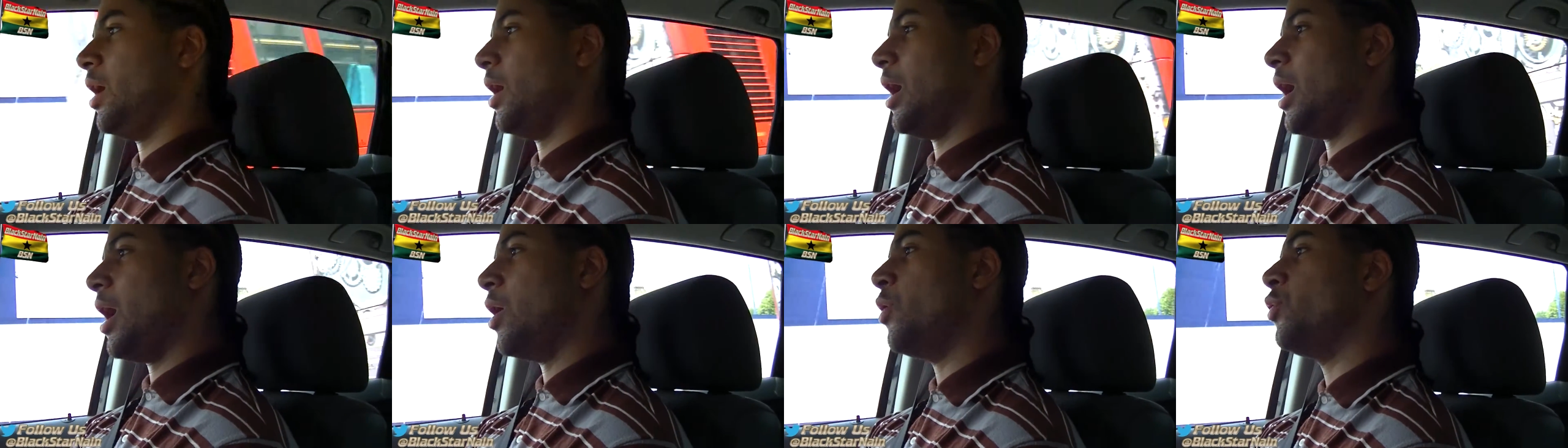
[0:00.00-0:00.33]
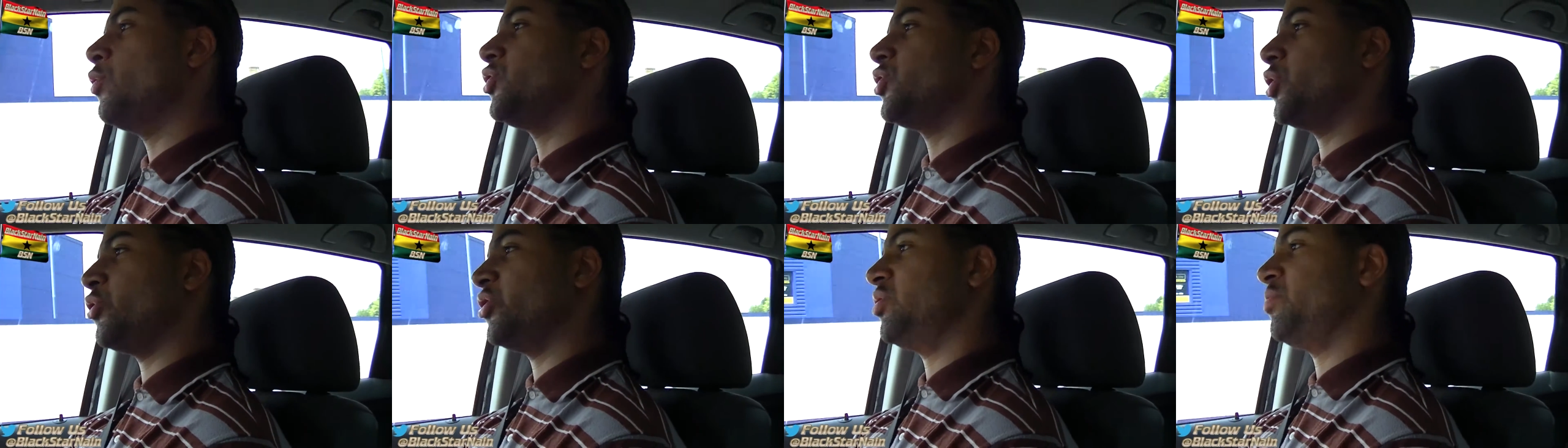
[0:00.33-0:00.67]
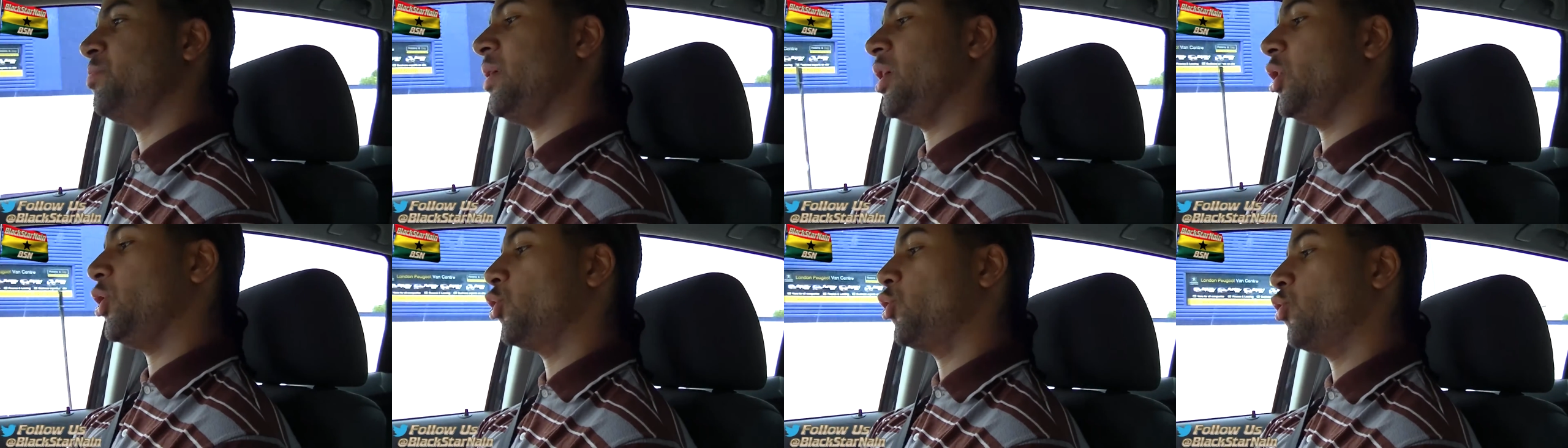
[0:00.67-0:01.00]
I also
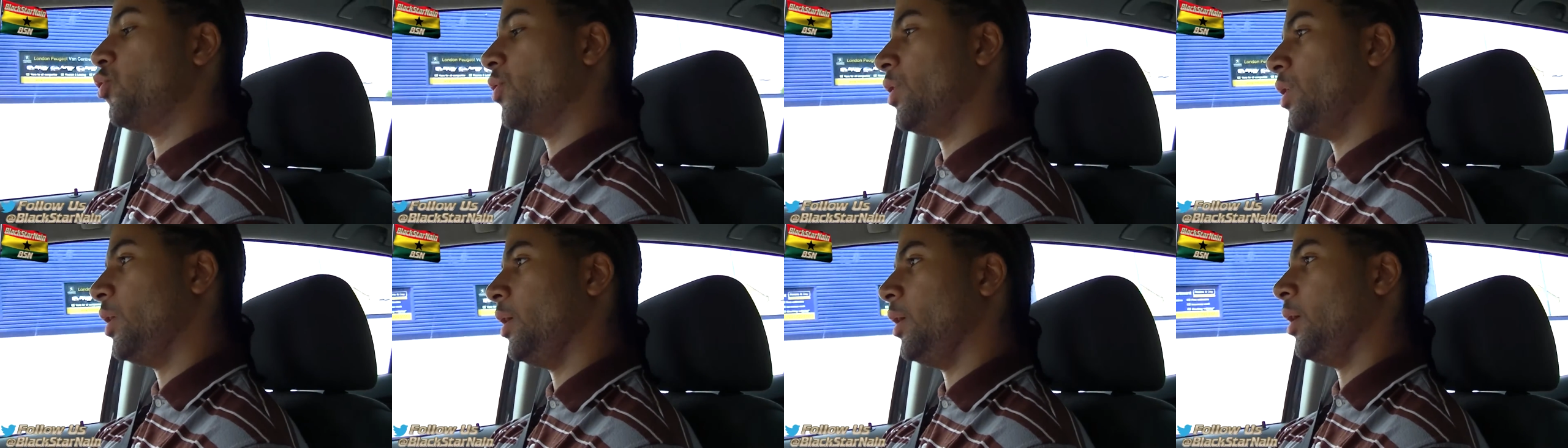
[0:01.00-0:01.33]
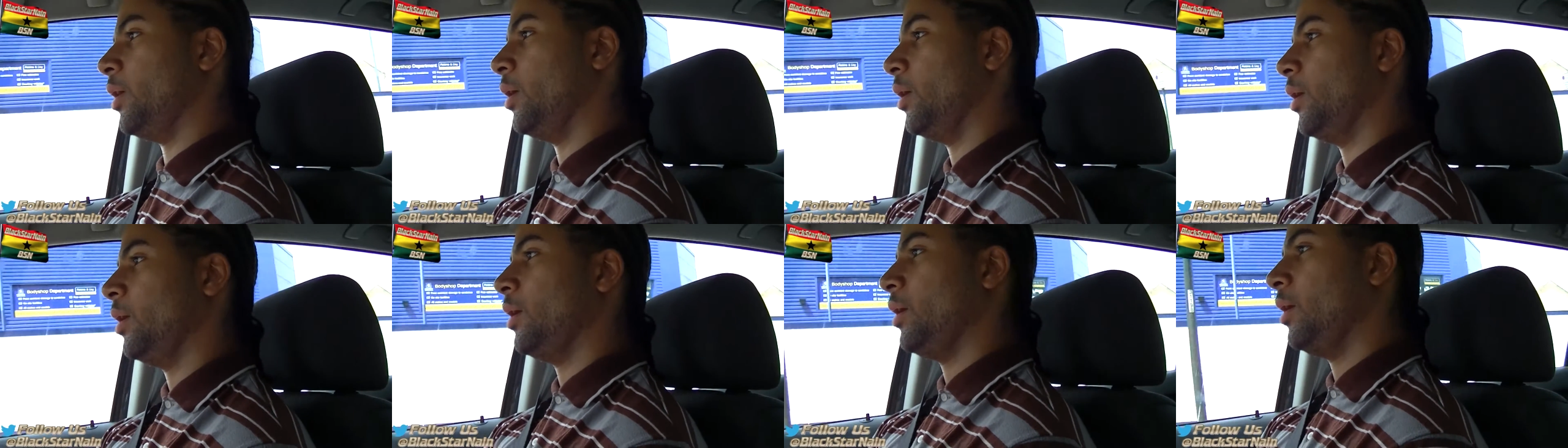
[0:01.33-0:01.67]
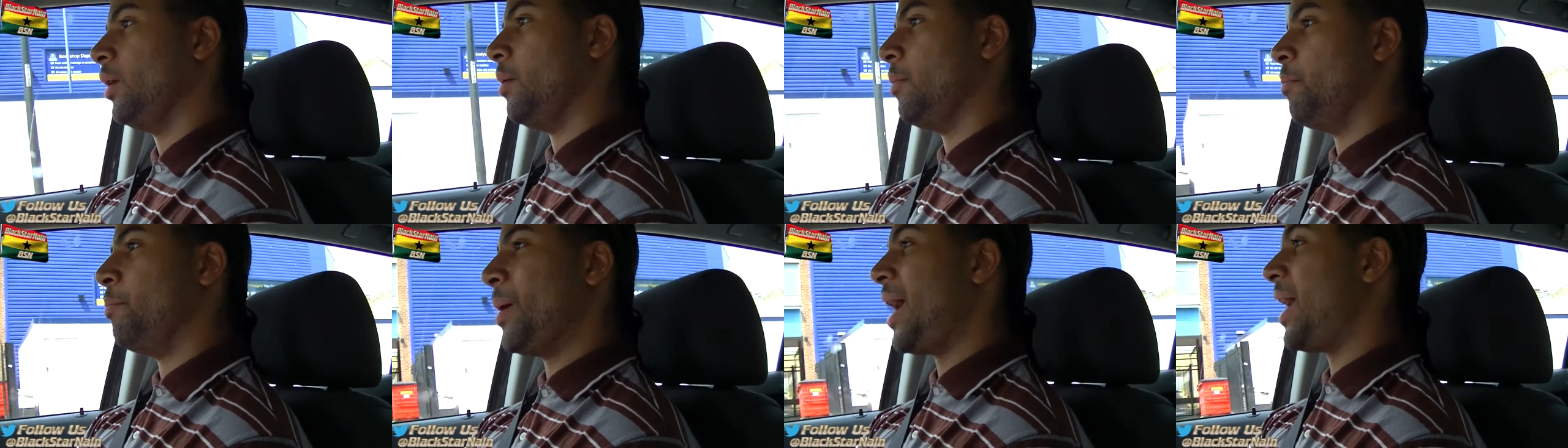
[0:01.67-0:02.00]
speak Twi.
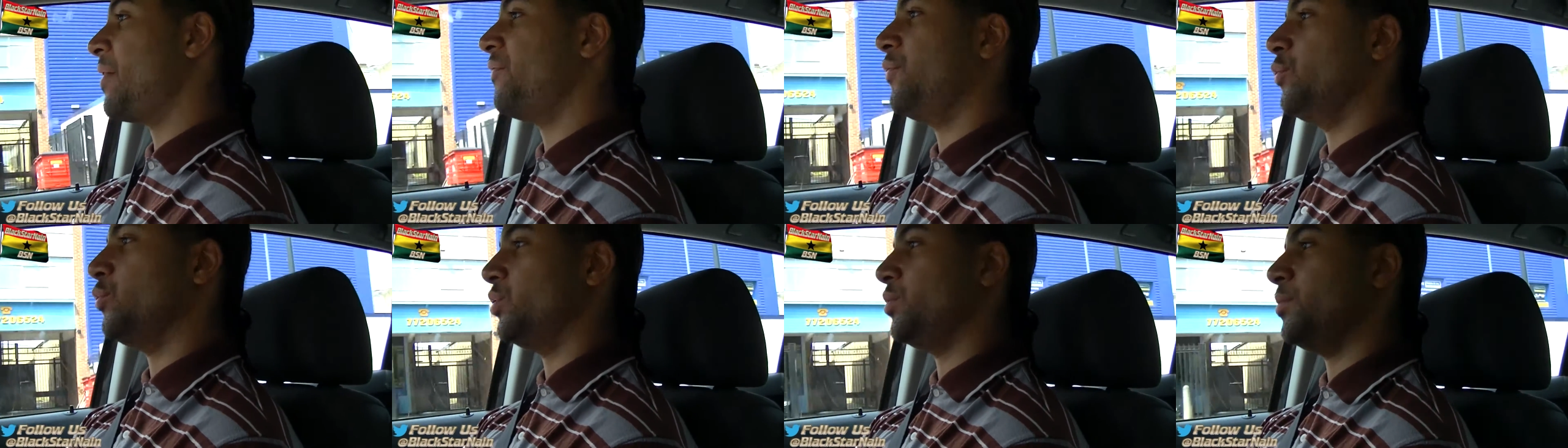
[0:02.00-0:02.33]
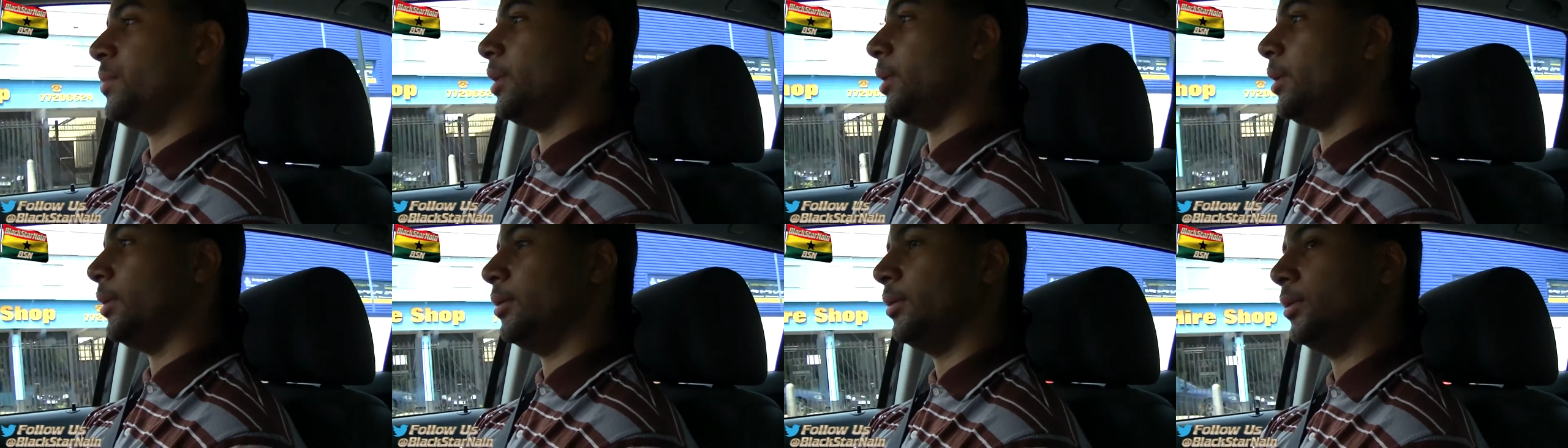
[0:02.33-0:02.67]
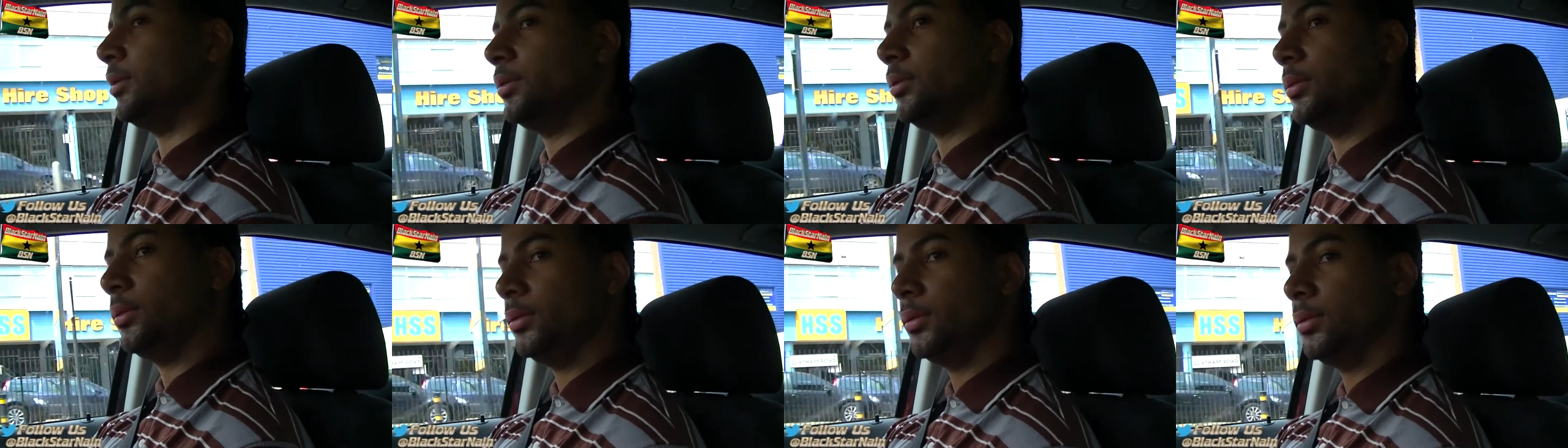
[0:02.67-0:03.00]
Baffles me.
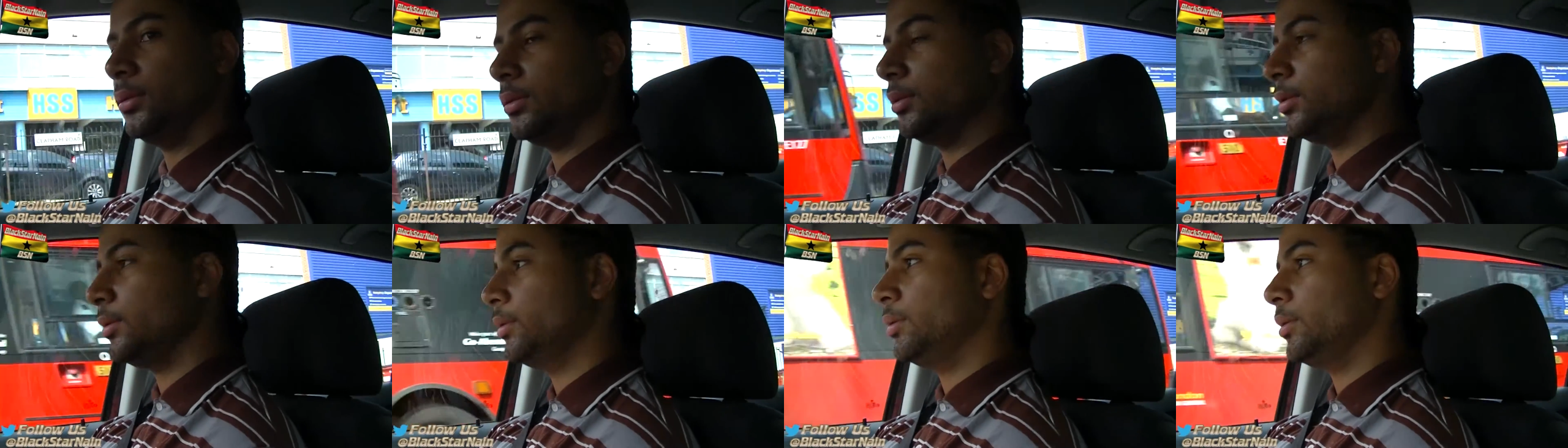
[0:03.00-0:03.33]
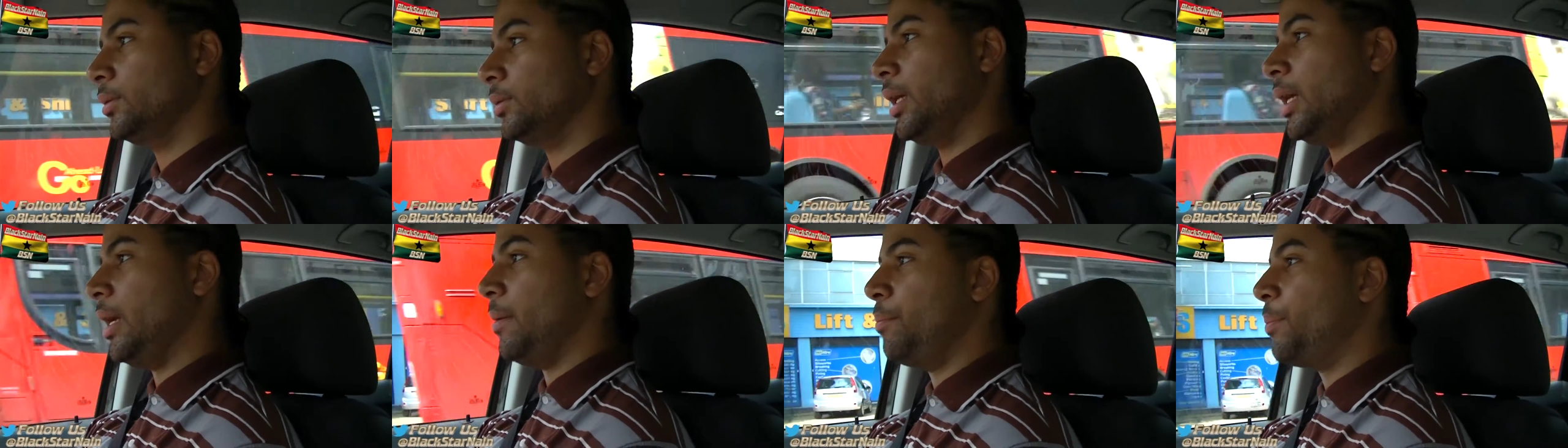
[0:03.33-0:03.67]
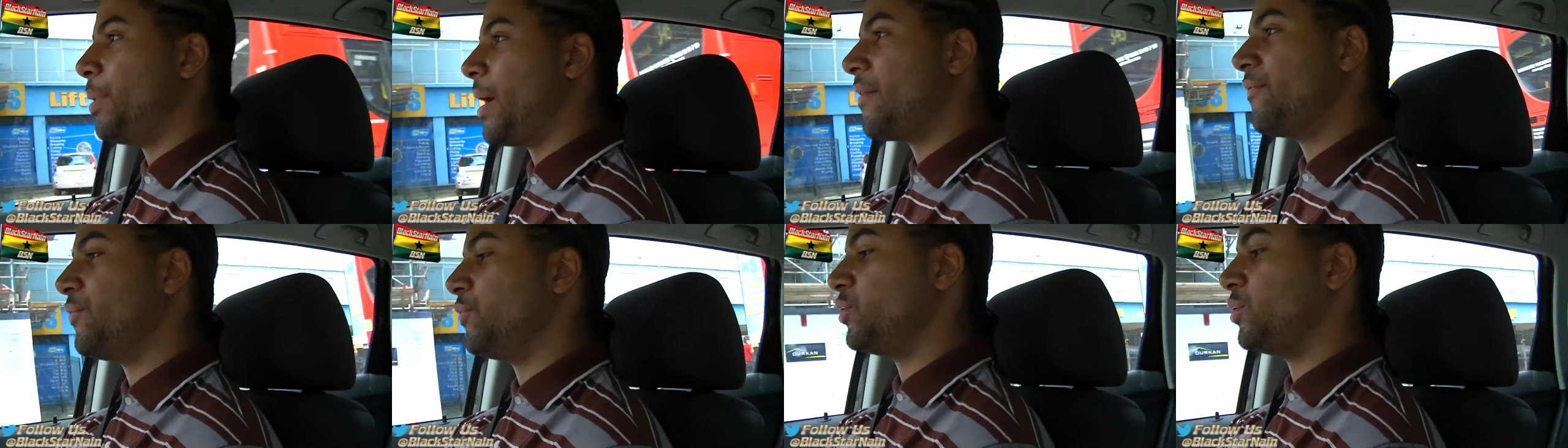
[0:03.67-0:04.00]
It
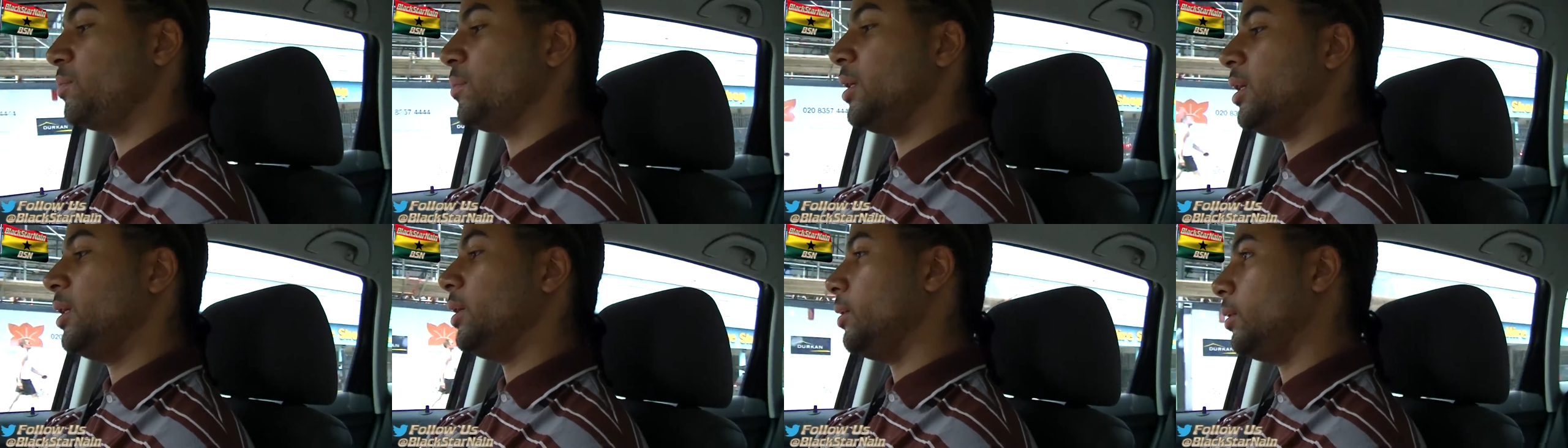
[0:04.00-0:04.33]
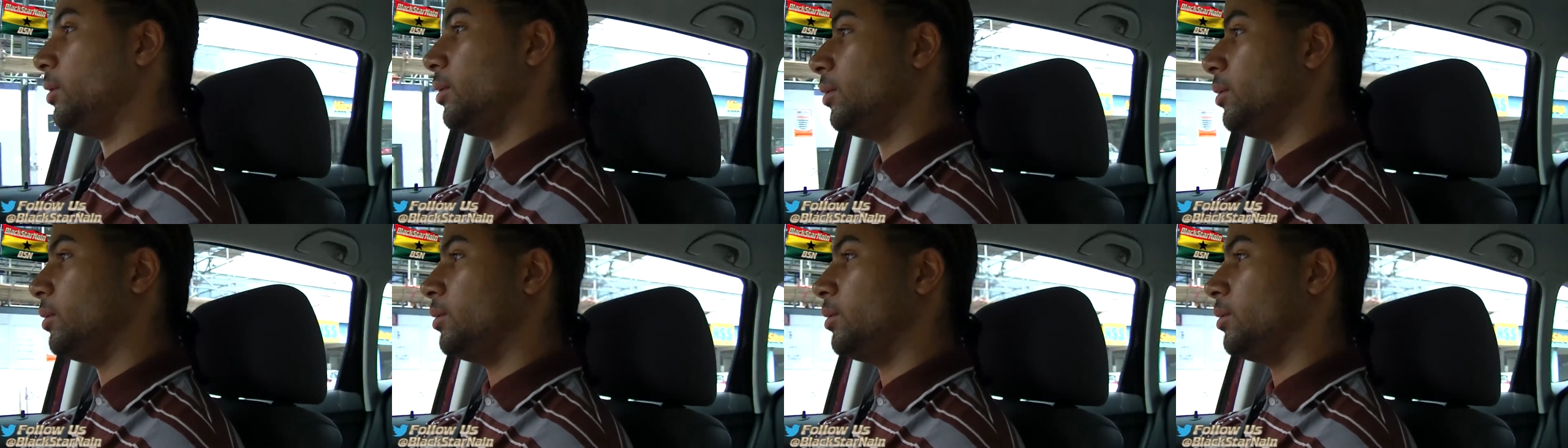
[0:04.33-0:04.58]
baffles me